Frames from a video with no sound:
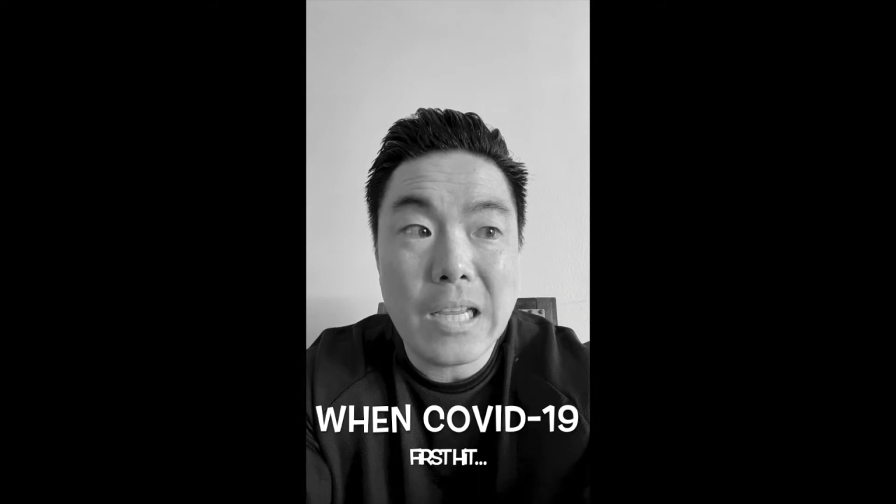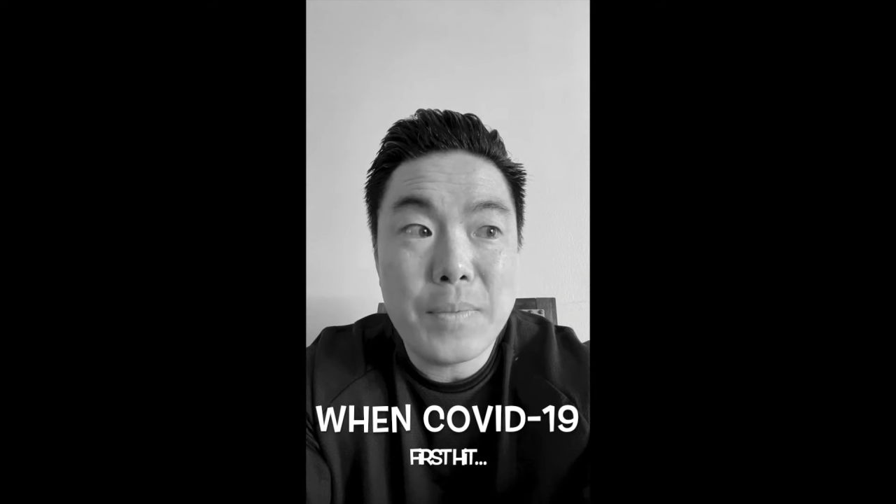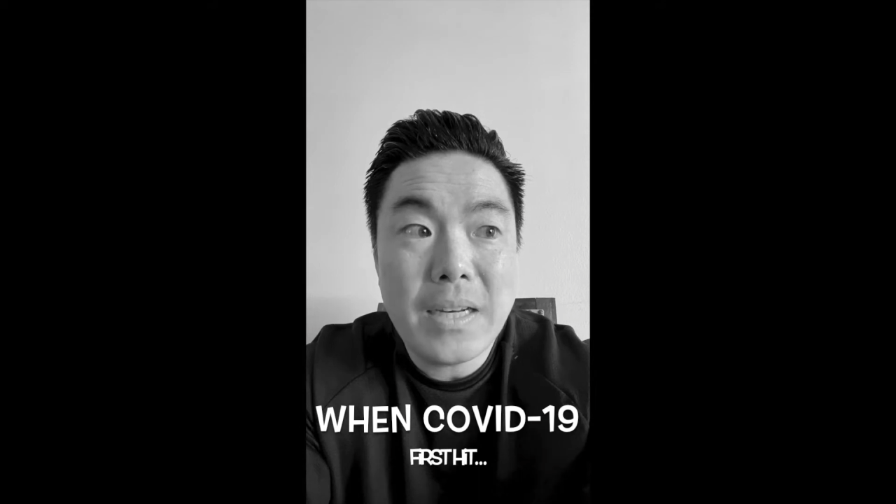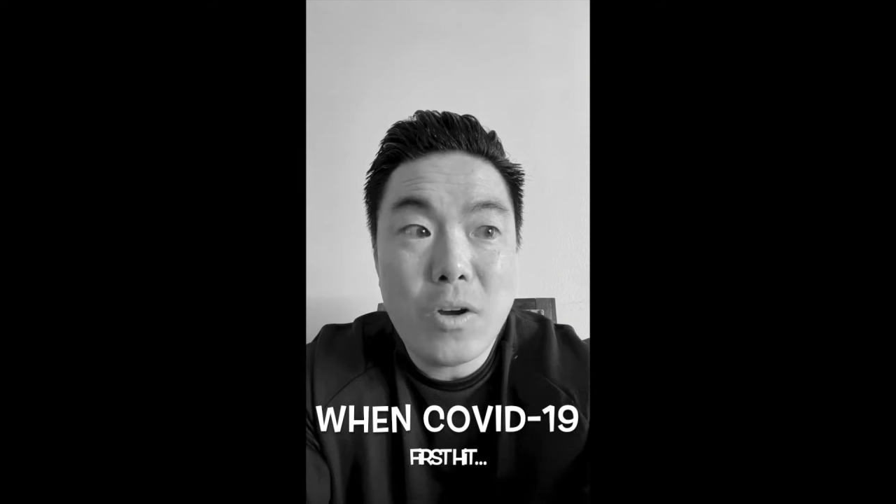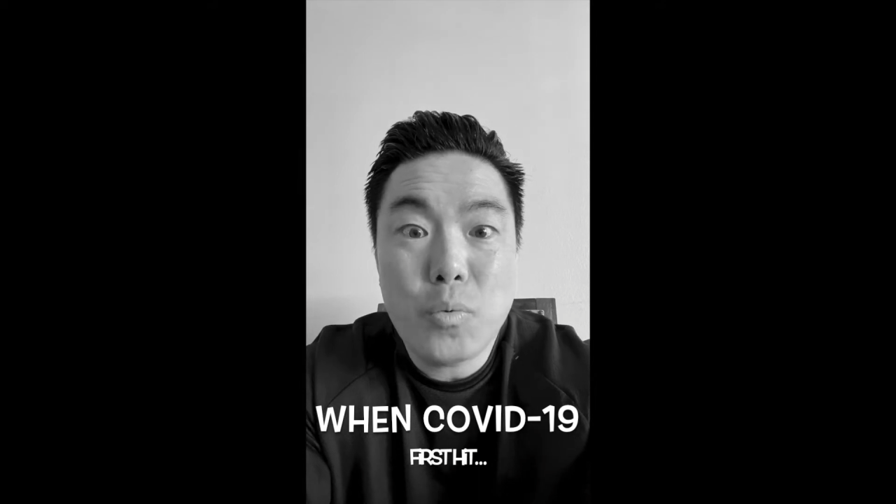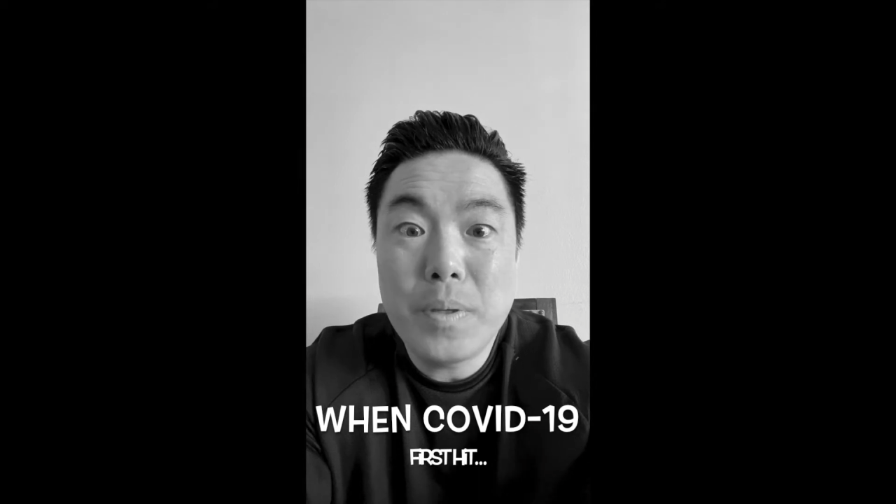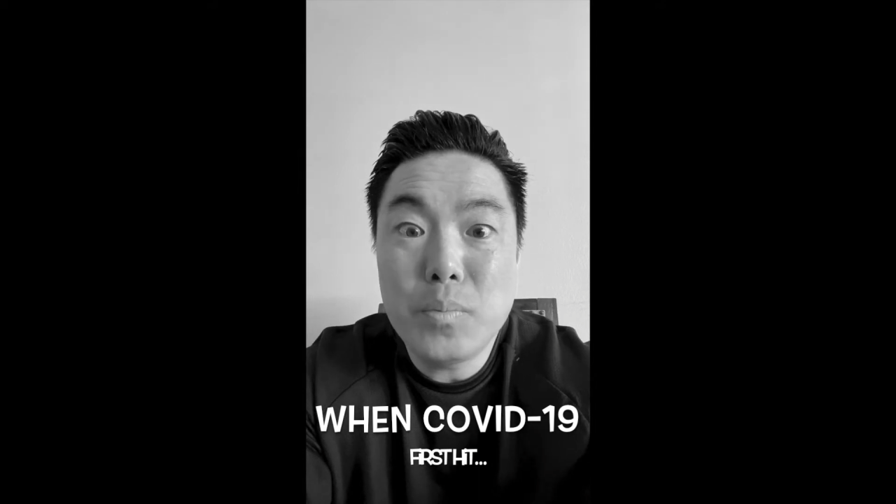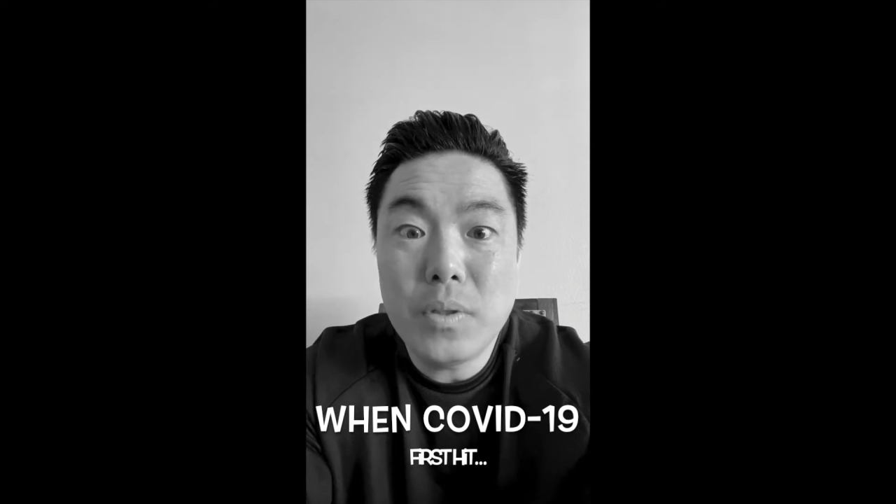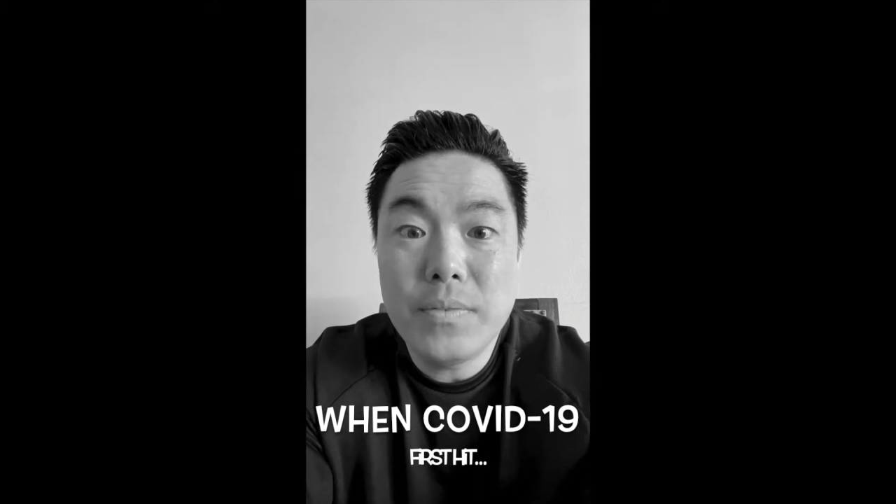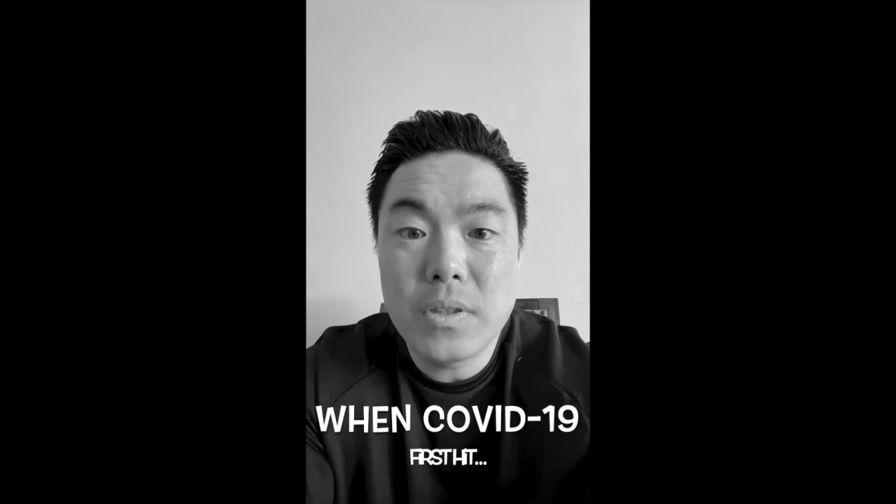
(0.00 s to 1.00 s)
I mean, how are
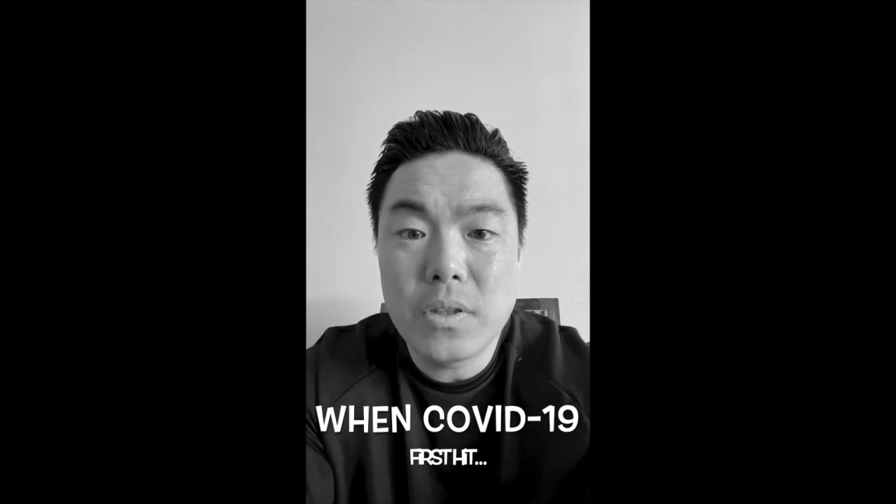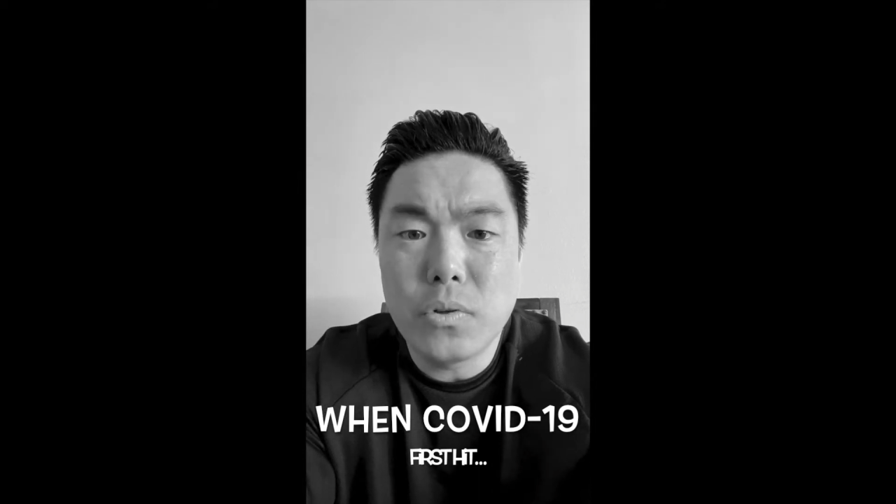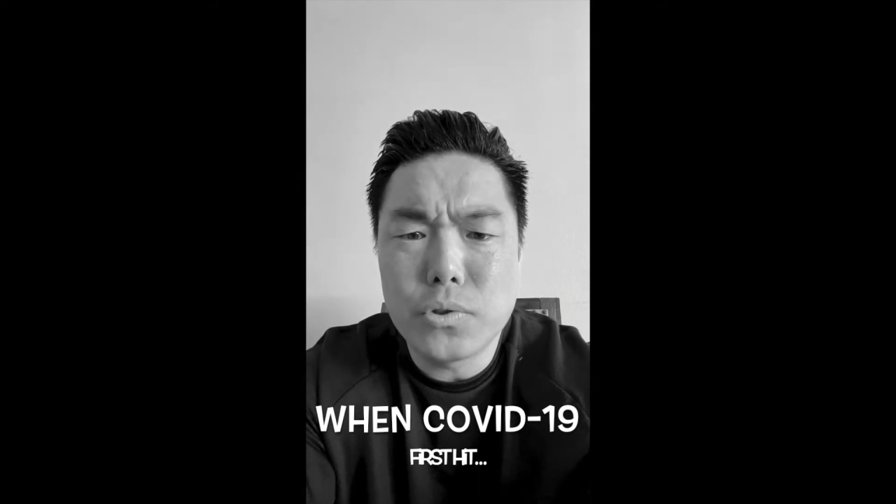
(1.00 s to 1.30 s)
people even gonna go